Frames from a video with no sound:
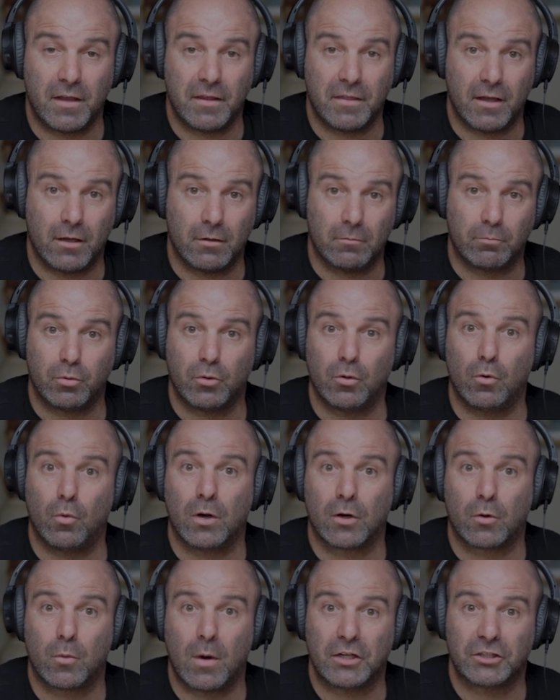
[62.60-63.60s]
They'll pull one
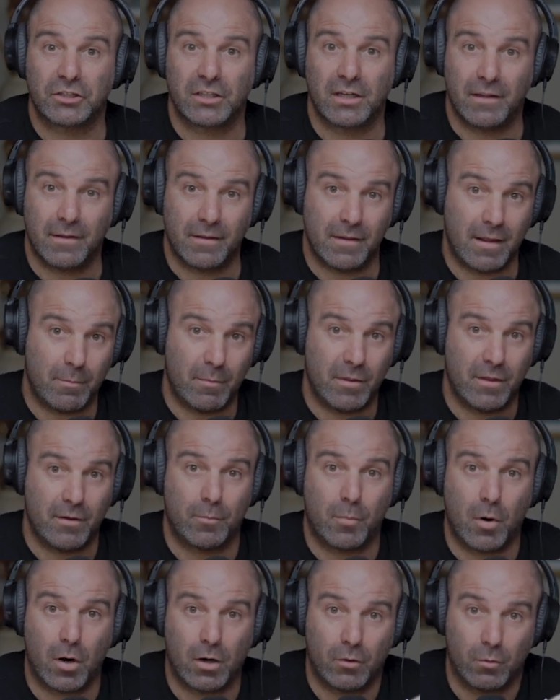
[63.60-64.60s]
question and them and their
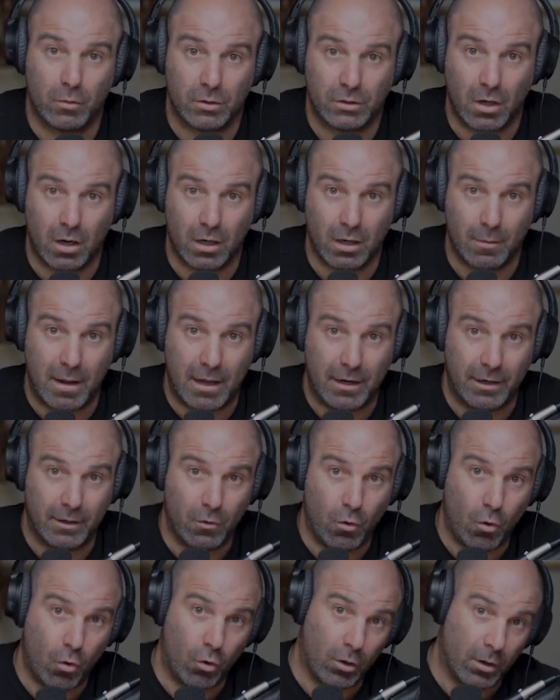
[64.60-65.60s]
partner will talk about it.
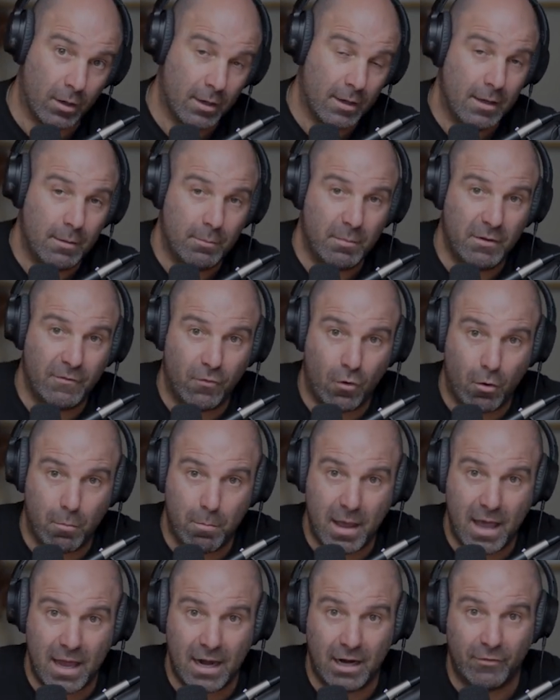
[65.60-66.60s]
Or before
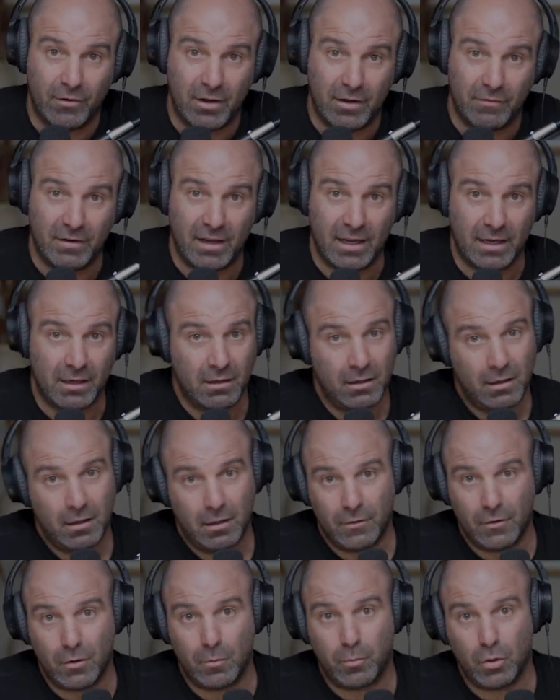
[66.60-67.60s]
bed every evening,
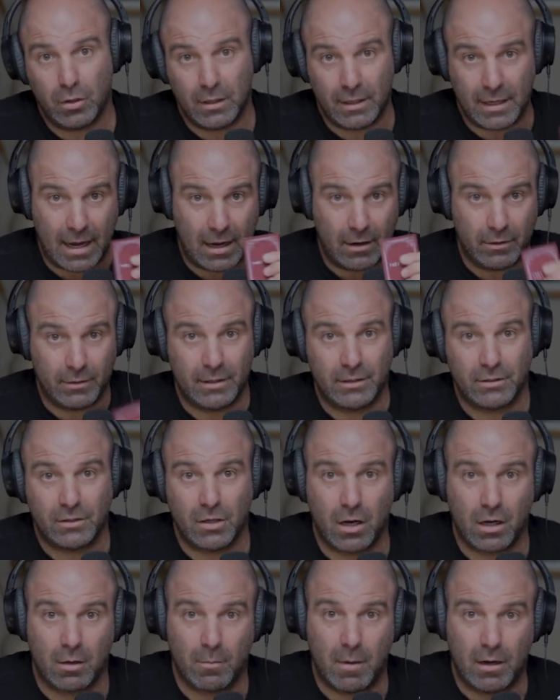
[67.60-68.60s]
they'll pull it out and
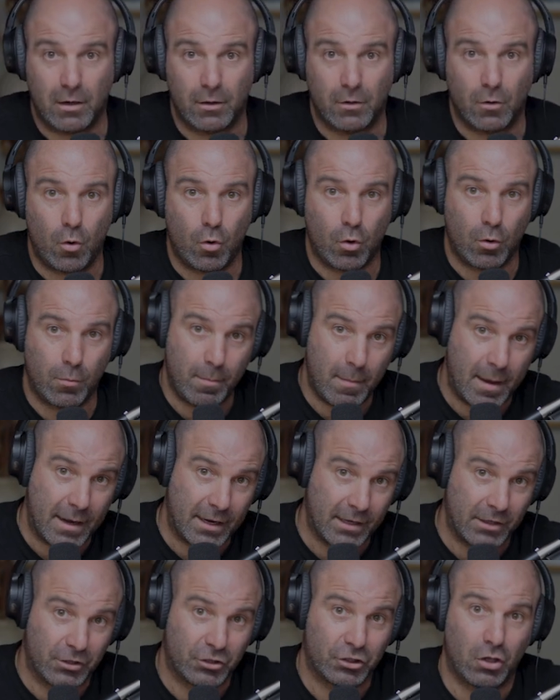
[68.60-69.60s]
talk about it. Or
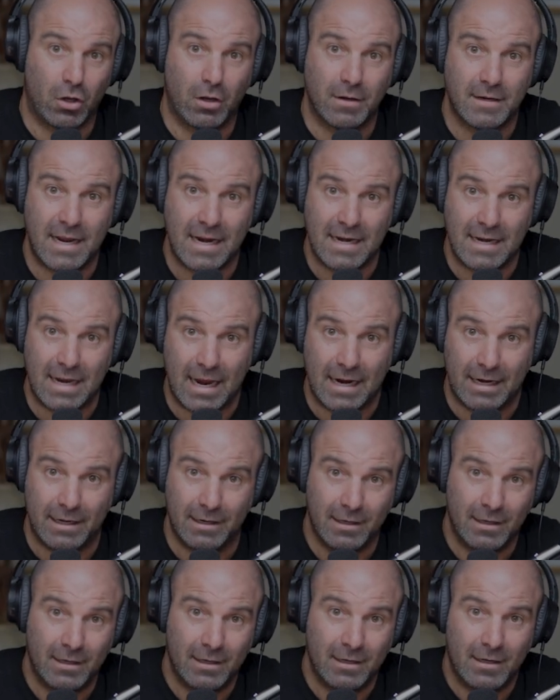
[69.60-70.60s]
making sure on date night,
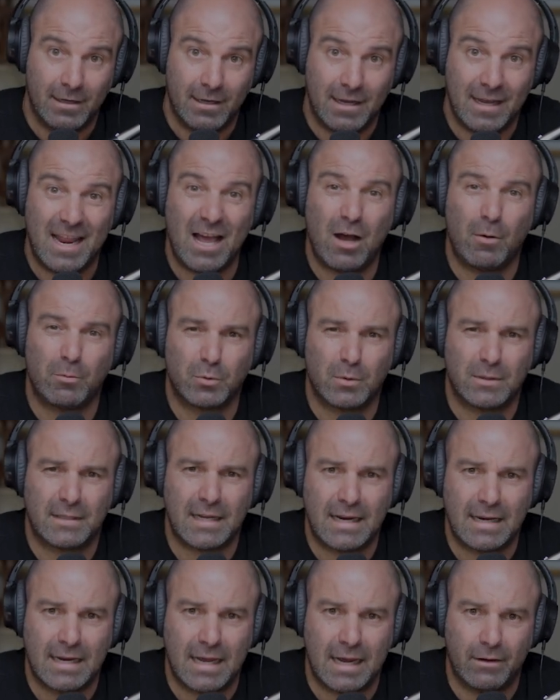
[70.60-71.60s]
it helps with
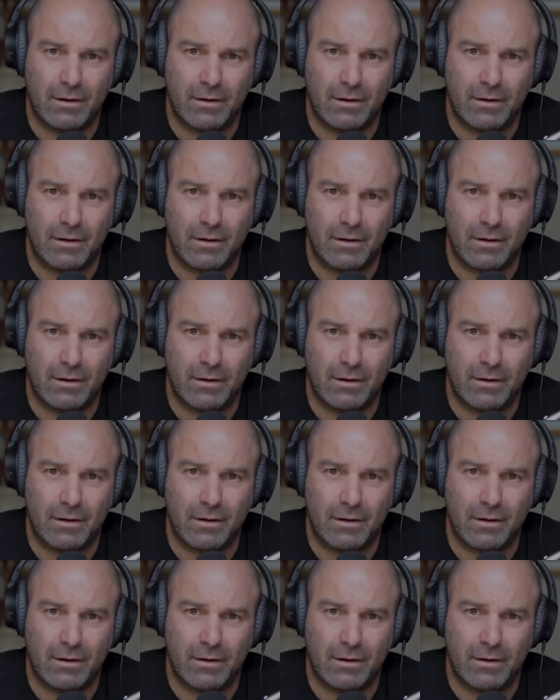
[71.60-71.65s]
date night,